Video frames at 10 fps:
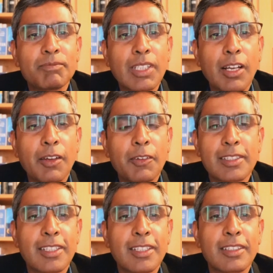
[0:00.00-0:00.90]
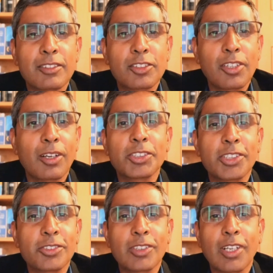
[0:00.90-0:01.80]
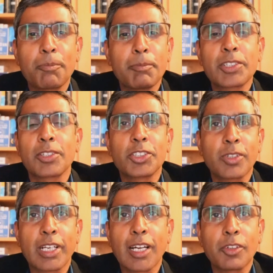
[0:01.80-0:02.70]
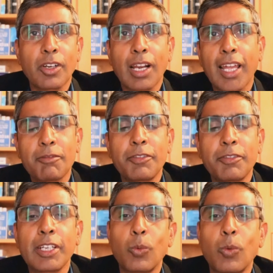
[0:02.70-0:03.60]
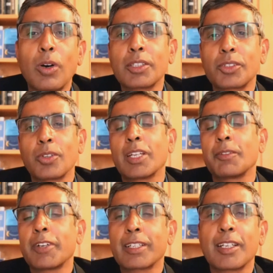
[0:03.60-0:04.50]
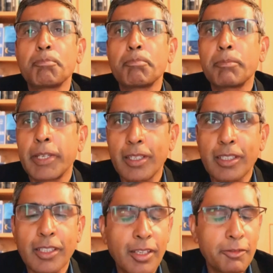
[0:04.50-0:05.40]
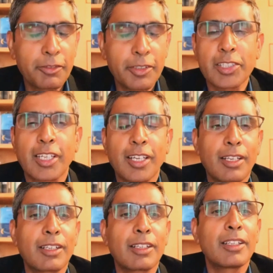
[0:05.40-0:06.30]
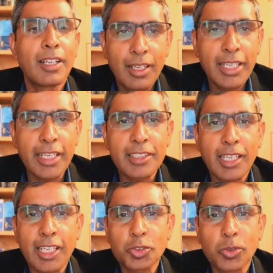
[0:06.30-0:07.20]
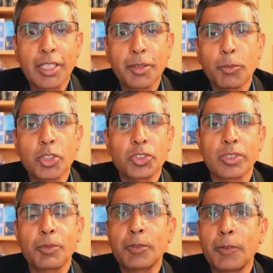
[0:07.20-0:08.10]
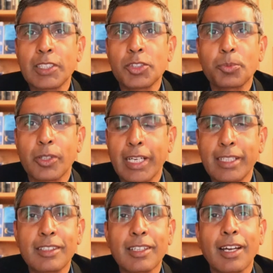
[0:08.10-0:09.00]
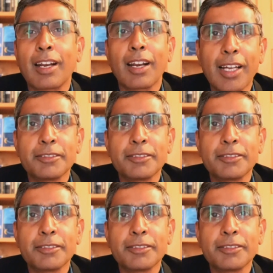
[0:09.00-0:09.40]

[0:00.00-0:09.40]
I mean, at the Salk Institute, our mission is to enable everyone to live at their peak physical, intellectual, and emotional performance for their entire life.